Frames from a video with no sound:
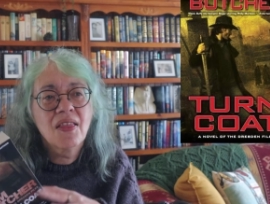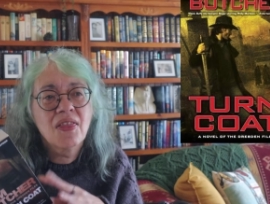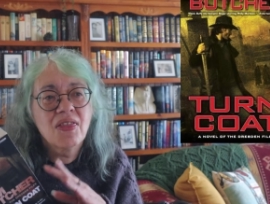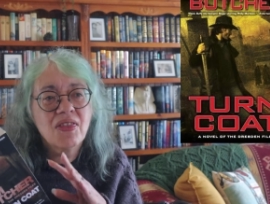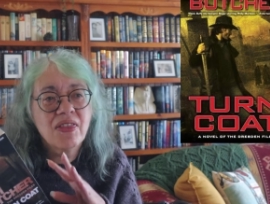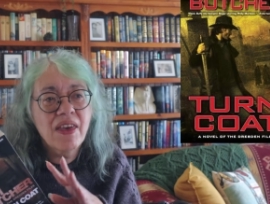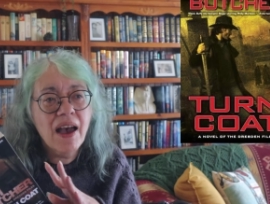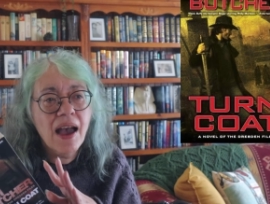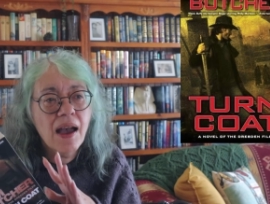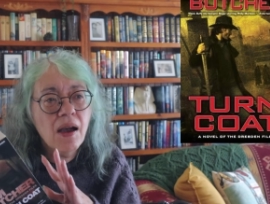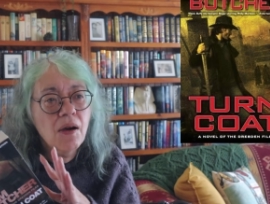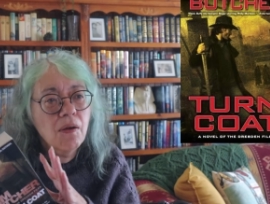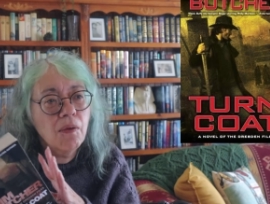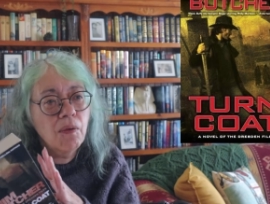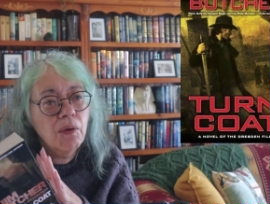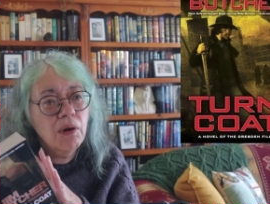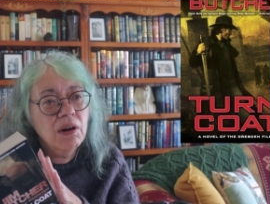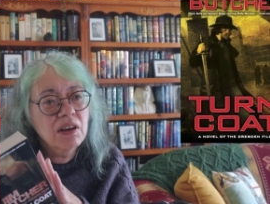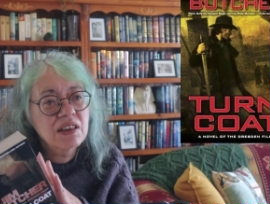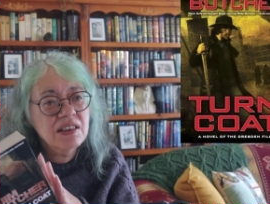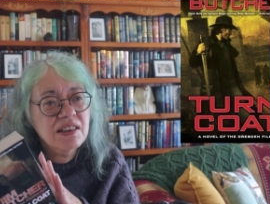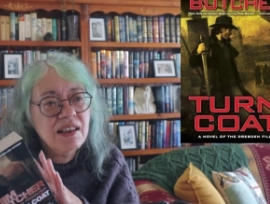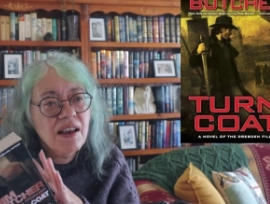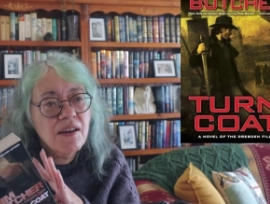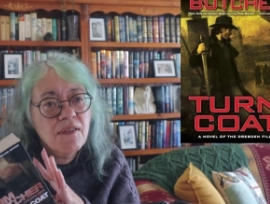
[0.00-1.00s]
That
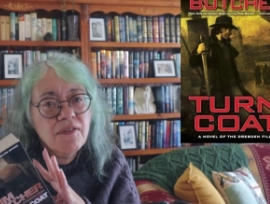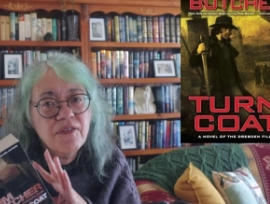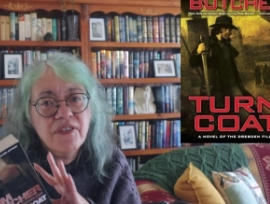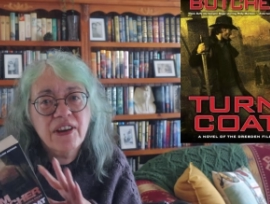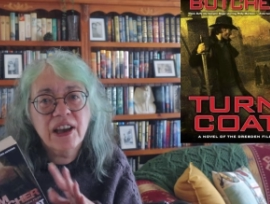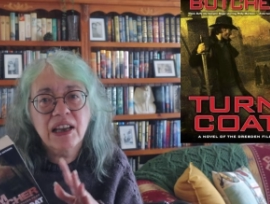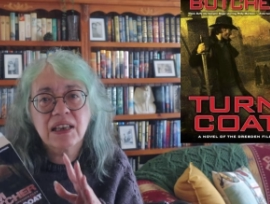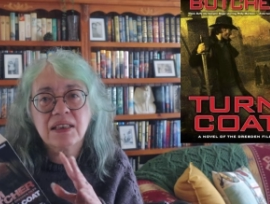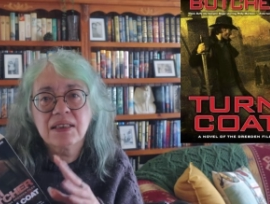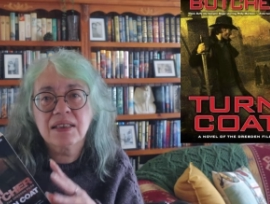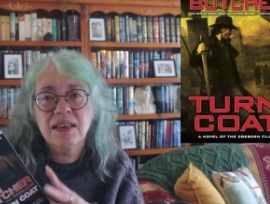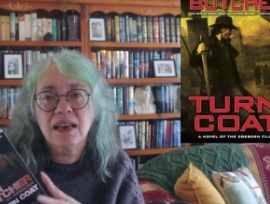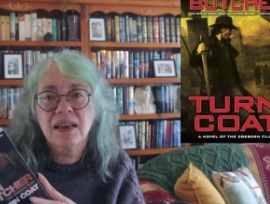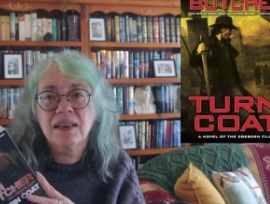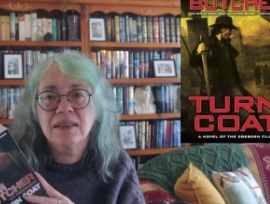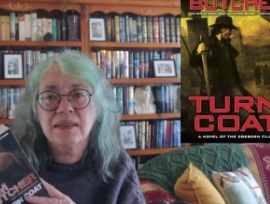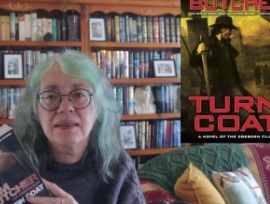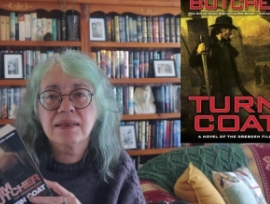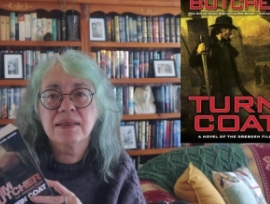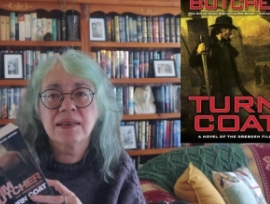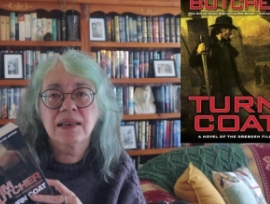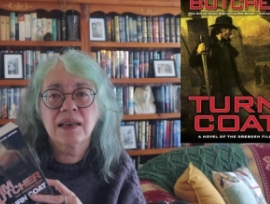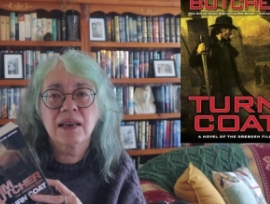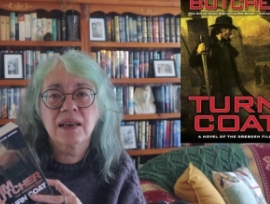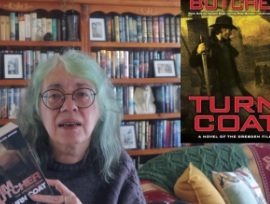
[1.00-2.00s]
was
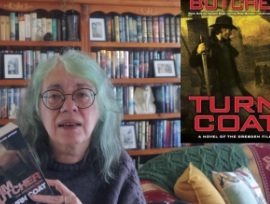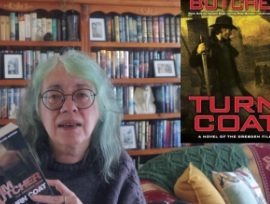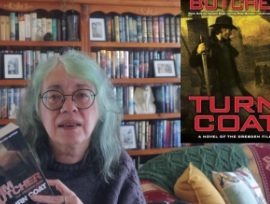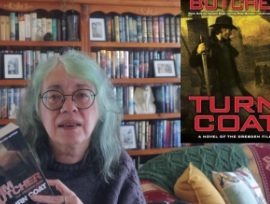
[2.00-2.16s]
fantastic.